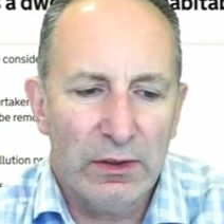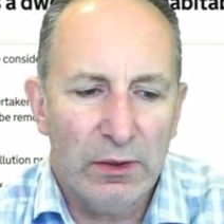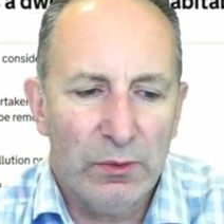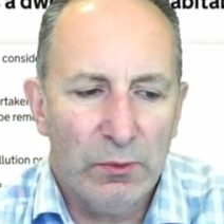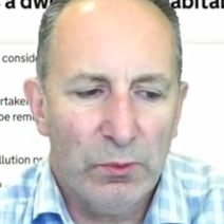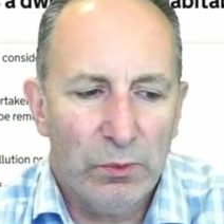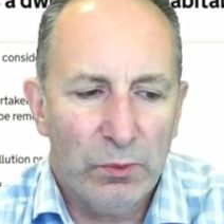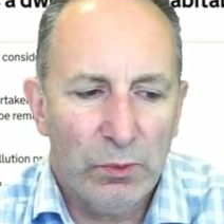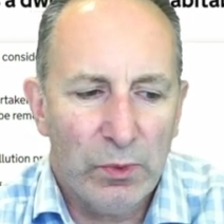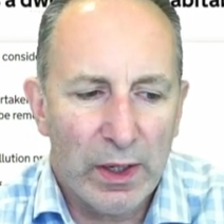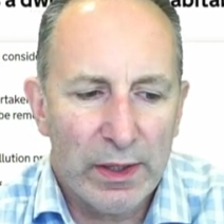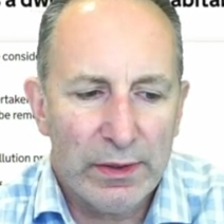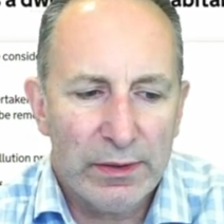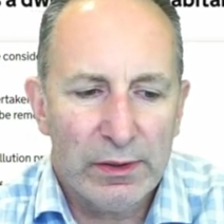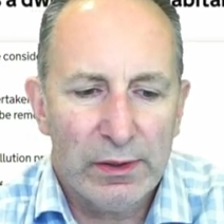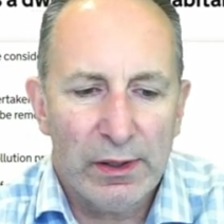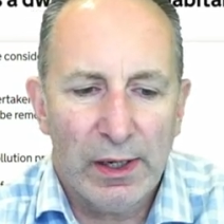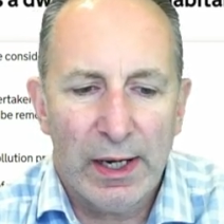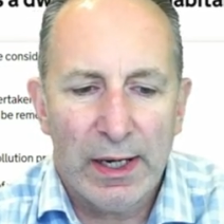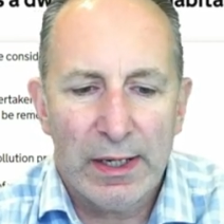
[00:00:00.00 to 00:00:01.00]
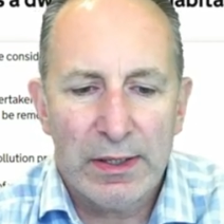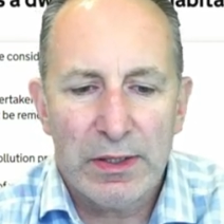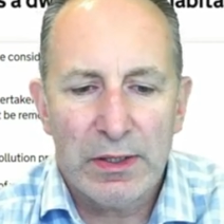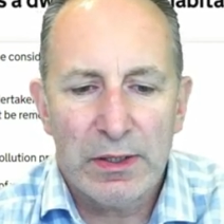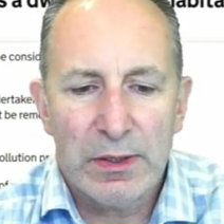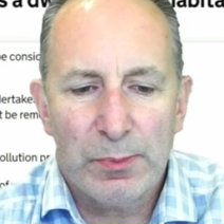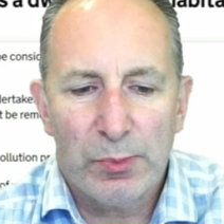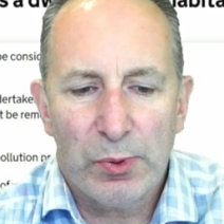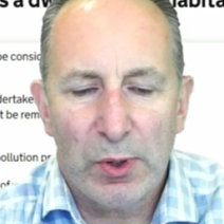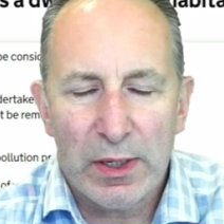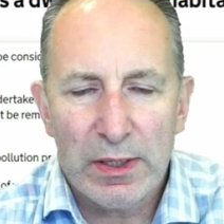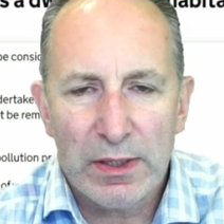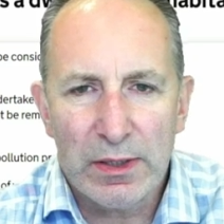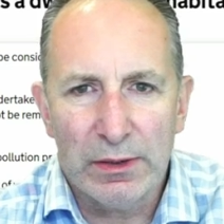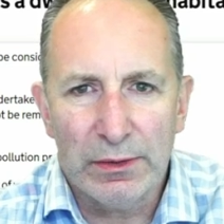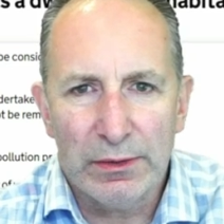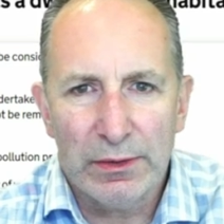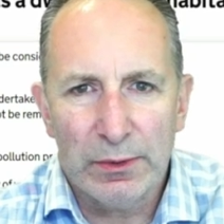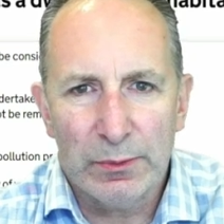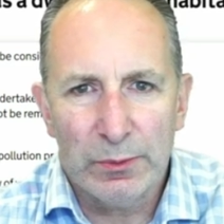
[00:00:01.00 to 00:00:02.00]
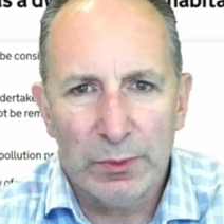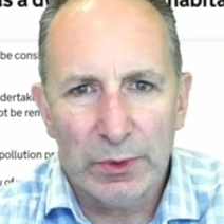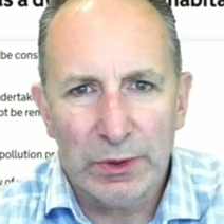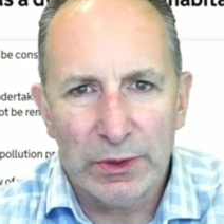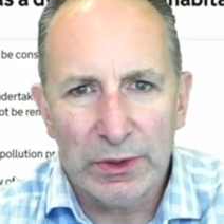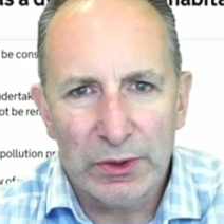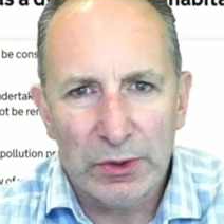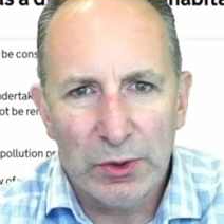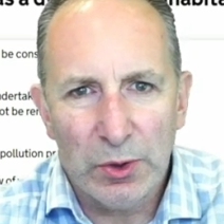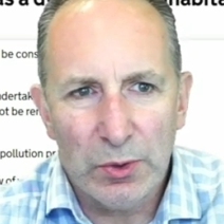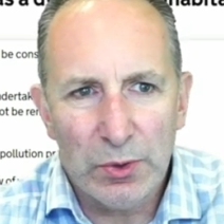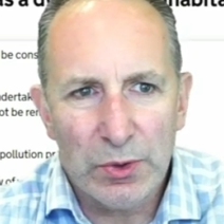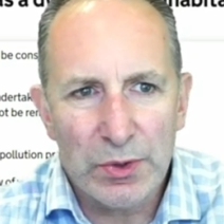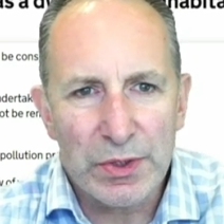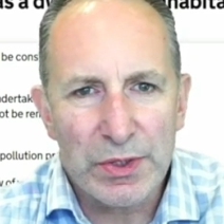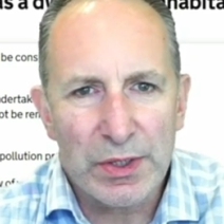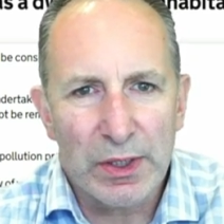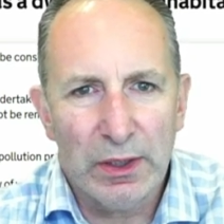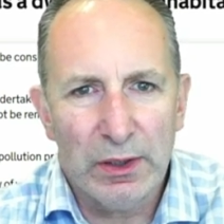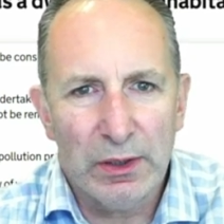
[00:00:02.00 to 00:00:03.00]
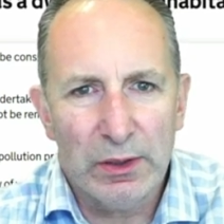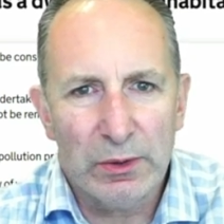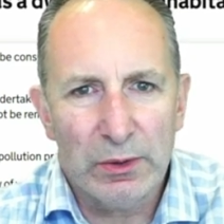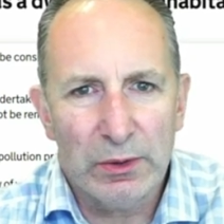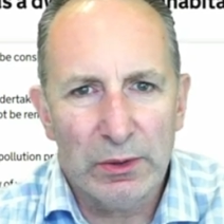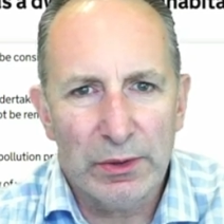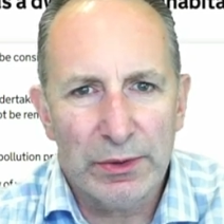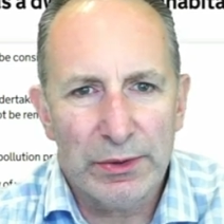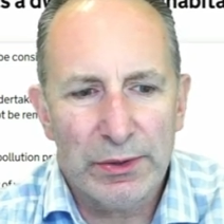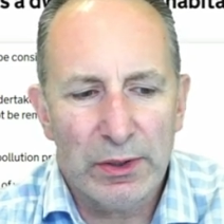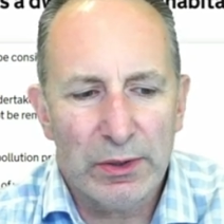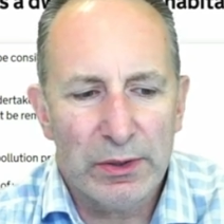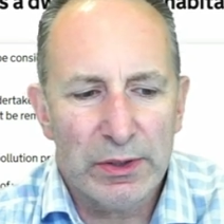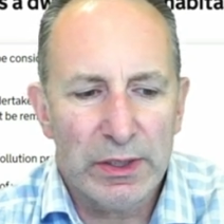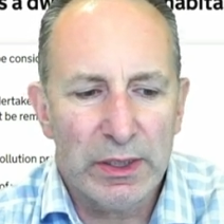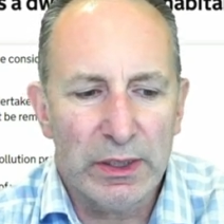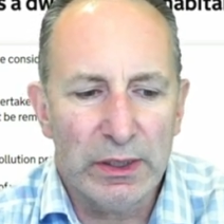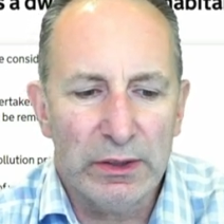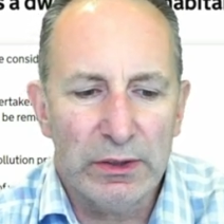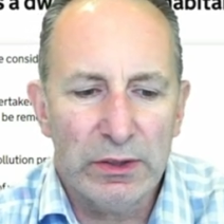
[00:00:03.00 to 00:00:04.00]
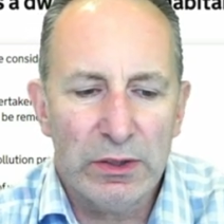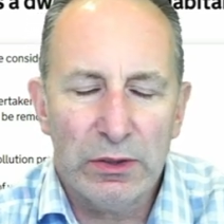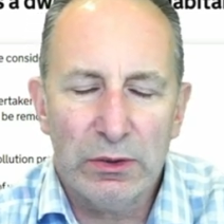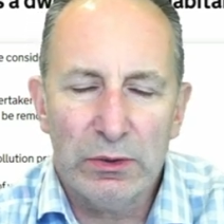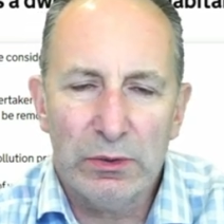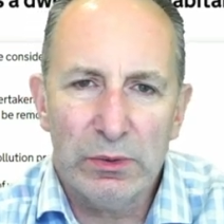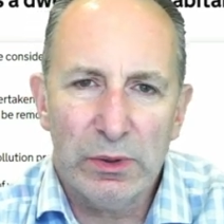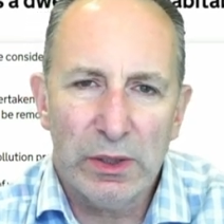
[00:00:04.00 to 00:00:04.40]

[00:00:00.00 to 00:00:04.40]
where there are hazards present that would cause a local authority to